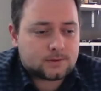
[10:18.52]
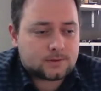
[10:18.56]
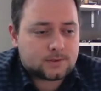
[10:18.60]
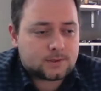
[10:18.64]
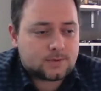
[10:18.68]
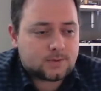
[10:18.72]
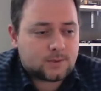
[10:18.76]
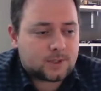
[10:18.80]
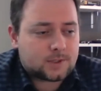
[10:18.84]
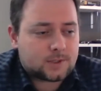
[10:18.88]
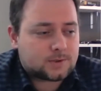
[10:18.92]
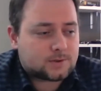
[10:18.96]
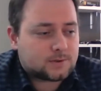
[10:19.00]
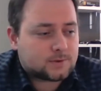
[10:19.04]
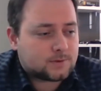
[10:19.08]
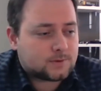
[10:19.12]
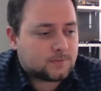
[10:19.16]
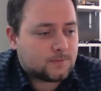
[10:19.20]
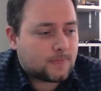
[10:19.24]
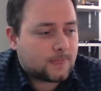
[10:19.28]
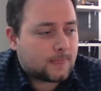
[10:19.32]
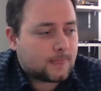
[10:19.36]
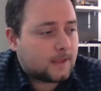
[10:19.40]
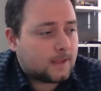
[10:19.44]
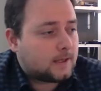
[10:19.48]

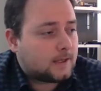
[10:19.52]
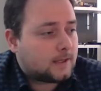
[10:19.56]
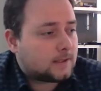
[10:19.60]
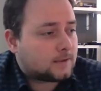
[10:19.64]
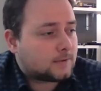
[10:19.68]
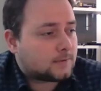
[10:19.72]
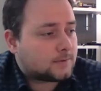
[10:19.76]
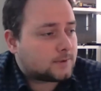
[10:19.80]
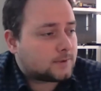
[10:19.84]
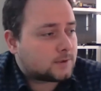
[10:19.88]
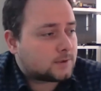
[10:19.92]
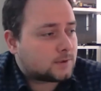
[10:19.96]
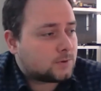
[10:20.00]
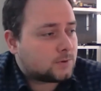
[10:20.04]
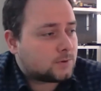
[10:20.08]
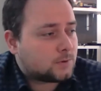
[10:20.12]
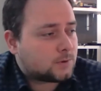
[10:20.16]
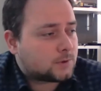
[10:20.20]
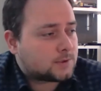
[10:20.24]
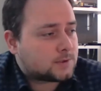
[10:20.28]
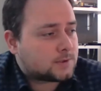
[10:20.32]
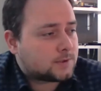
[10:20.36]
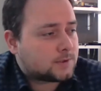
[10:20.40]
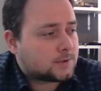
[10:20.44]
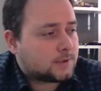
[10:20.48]
semester of this
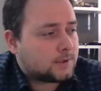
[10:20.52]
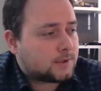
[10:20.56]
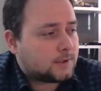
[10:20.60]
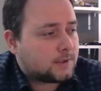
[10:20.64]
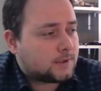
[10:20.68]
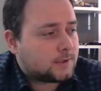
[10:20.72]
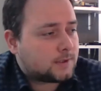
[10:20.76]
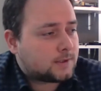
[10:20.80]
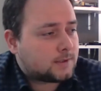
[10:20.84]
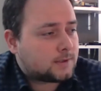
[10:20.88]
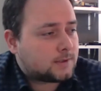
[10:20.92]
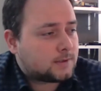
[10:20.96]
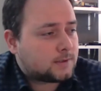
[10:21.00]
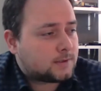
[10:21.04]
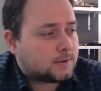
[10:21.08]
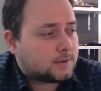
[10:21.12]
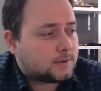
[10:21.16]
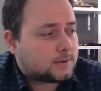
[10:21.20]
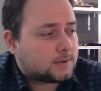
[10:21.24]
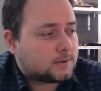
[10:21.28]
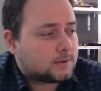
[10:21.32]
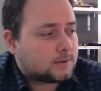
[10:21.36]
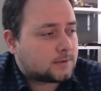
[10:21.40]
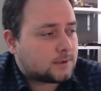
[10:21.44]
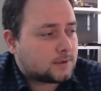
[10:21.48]
course, and
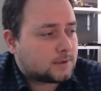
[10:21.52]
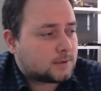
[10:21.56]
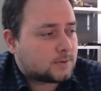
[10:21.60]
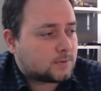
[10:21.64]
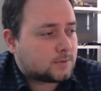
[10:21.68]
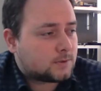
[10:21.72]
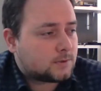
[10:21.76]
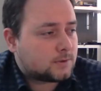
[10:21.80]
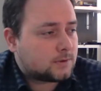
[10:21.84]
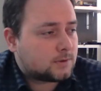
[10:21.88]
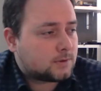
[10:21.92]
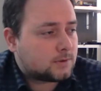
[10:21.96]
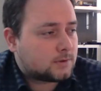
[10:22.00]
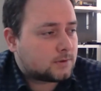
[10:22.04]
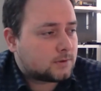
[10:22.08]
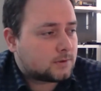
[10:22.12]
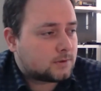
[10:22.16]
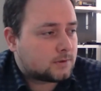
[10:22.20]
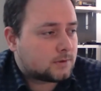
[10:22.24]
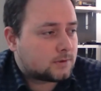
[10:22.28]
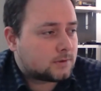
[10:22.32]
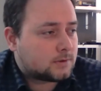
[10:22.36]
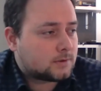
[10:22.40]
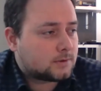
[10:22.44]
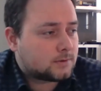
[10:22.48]
this will
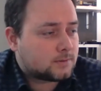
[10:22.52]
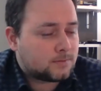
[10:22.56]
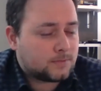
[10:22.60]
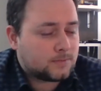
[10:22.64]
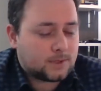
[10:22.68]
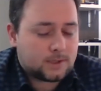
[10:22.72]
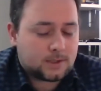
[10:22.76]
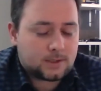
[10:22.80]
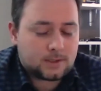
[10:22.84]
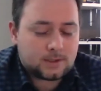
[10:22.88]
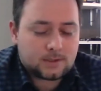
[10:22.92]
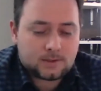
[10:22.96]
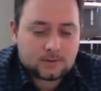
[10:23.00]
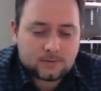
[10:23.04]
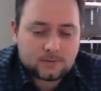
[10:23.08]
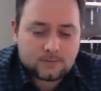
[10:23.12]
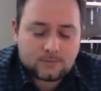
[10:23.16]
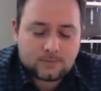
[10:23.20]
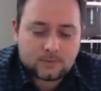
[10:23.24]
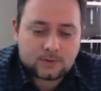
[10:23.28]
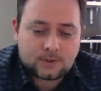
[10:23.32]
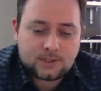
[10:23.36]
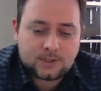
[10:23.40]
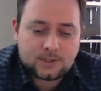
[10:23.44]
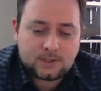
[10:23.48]
be
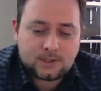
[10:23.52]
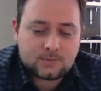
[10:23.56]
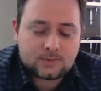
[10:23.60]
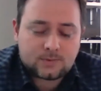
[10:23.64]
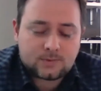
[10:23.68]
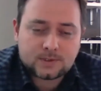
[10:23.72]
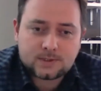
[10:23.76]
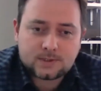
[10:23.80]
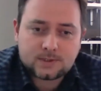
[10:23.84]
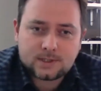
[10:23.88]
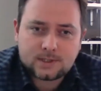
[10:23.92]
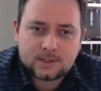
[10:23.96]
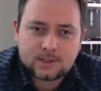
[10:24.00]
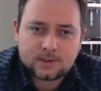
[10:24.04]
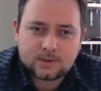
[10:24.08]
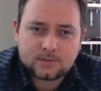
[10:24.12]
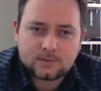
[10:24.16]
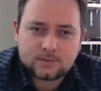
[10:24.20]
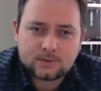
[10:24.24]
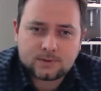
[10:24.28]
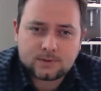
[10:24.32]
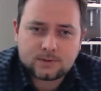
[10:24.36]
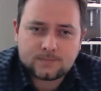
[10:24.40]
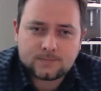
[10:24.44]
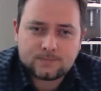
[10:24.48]
14%
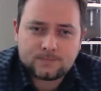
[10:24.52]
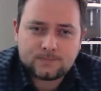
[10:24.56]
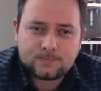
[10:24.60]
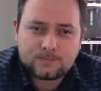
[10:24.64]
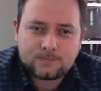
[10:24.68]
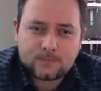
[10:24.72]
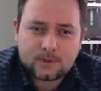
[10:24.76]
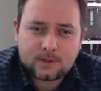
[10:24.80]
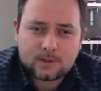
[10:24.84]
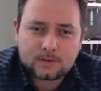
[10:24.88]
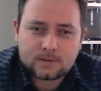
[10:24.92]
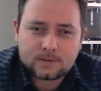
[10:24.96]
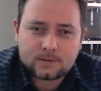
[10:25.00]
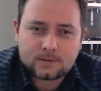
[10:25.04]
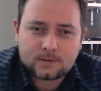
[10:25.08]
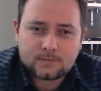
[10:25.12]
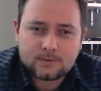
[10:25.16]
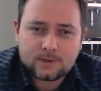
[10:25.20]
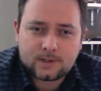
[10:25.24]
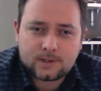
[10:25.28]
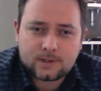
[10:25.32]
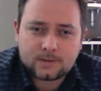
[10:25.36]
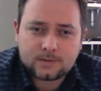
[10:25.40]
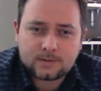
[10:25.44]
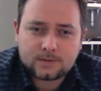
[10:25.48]
of the
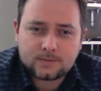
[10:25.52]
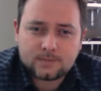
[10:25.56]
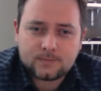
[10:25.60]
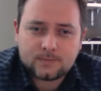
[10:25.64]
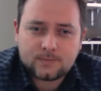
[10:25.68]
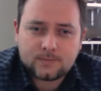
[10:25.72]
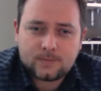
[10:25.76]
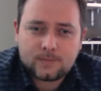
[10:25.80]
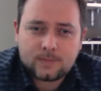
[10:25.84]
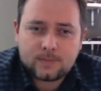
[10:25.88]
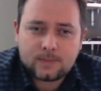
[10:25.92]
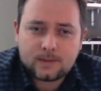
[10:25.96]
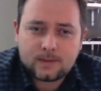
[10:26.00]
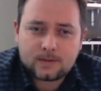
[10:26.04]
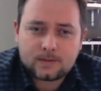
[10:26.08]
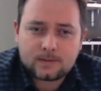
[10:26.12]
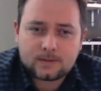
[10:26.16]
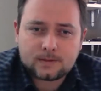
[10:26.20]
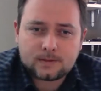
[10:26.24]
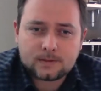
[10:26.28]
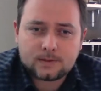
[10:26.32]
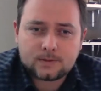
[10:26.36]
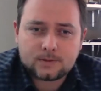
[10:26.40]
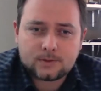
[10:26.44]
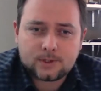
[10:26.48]
final
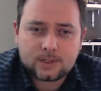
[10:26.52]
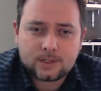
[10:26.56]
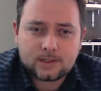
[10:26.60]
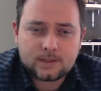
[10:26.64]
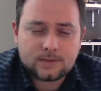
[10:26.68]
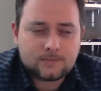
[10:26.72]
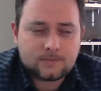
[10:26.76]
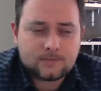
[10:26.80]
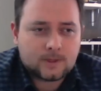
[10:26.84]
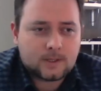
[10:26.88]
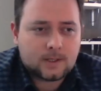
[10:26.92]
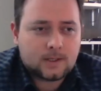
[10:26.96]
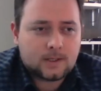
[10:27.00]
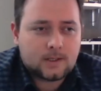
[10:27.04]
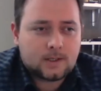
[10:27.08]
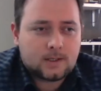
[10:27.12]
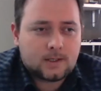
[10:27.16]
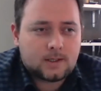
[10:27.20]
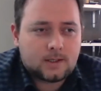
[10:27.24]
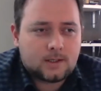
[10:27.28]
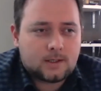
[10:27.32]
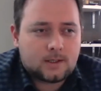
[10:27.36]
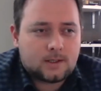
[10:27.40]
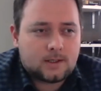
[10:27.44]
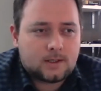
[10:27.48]
grade.
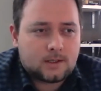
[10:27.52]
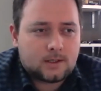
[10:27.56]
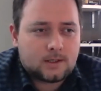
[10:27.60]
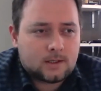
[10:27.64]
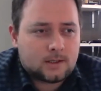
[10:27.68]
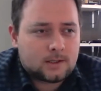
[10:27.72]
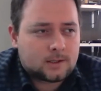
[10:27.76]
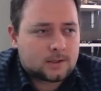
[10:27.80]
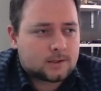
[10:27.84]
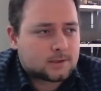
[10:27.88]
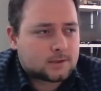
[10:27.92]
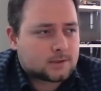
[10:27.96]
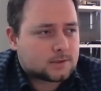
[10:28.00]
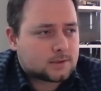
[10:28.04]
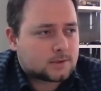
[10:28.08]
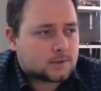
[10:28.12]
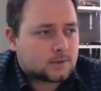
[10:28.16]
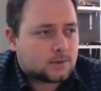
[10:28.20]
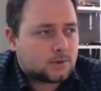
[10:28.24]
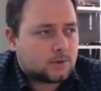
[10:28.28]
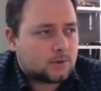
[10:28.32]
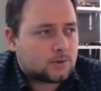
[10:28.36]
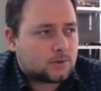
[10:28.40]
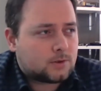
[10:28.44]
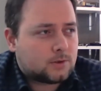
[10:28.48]

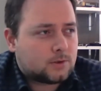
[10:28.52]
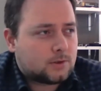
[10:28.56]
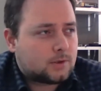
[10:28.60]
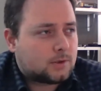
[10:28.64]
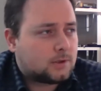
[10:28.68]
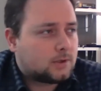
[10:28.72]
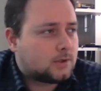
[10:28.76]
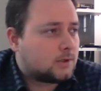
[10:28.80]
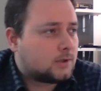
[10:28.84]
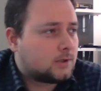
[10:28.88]
So